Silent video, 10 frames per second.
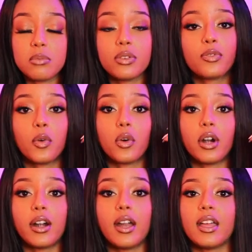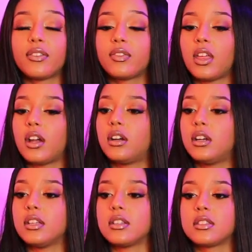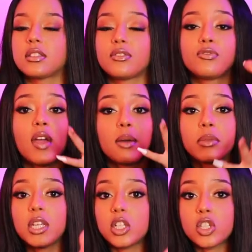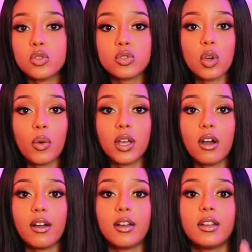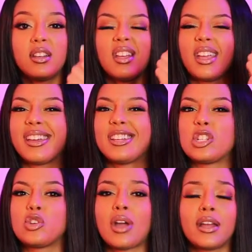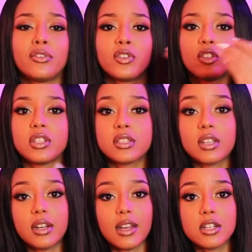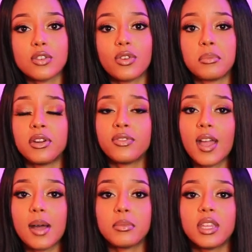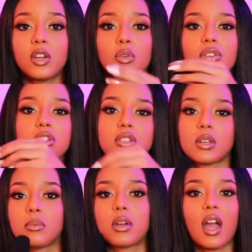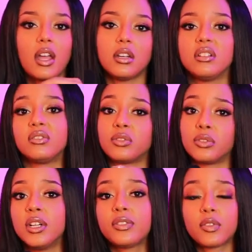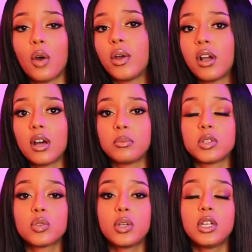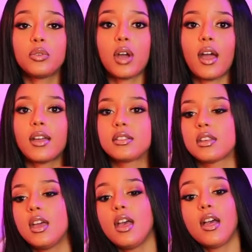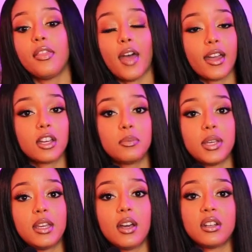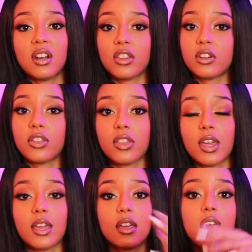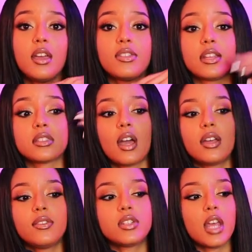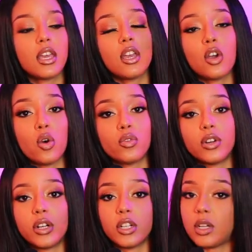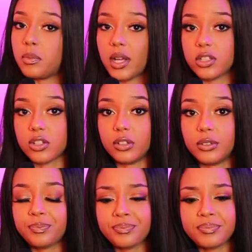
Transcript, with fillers: before, if there is family issues going on and you kind of feel disconnected from your family or there's some kind of rift going on between you guys, that could be another thing that's kind of taking over your mental